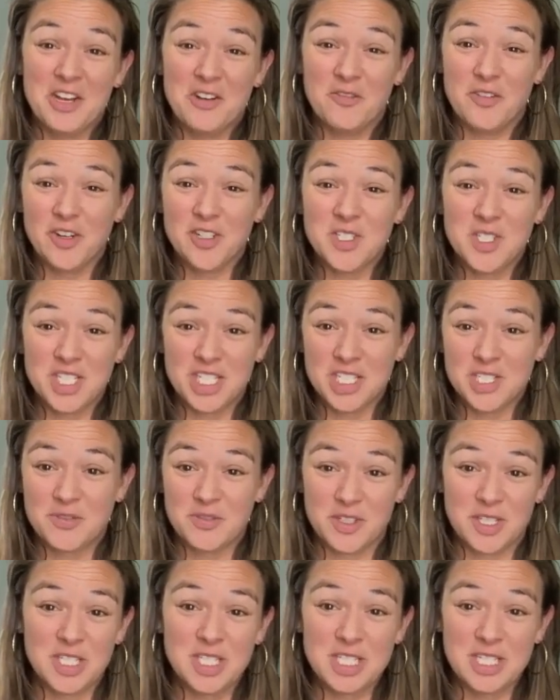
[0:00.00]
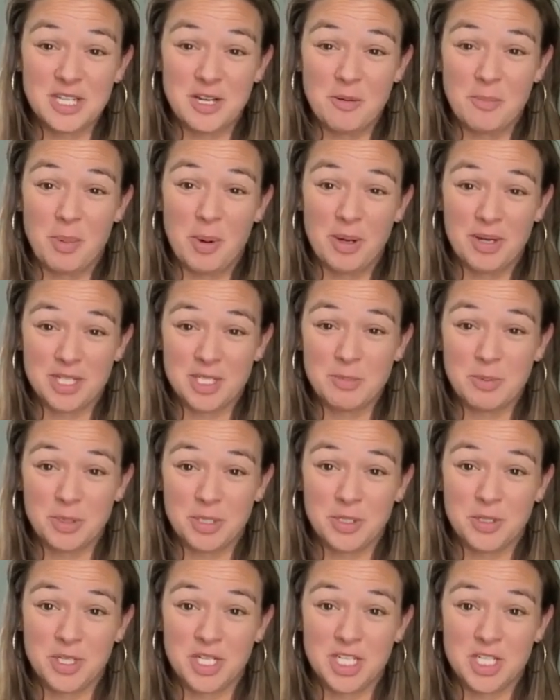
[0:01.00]
First things first,
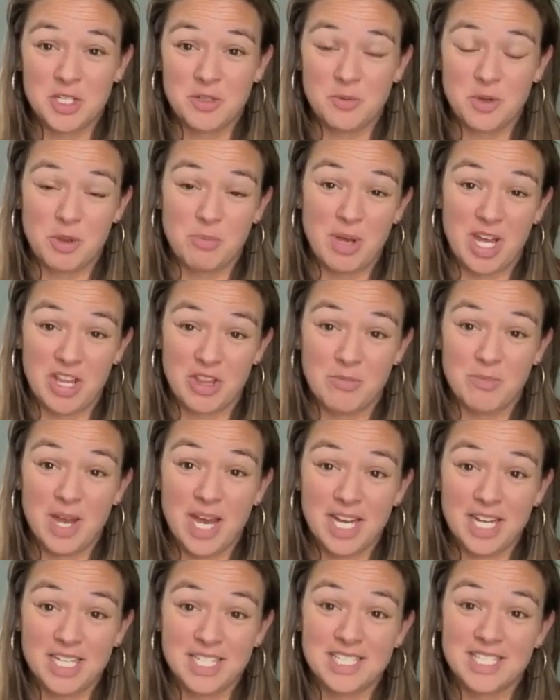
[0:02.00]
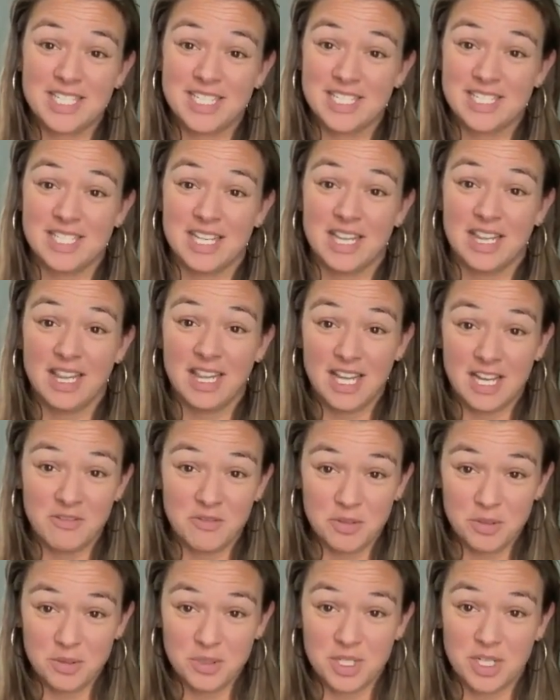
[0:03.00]
exploring creation with mathematics is leveled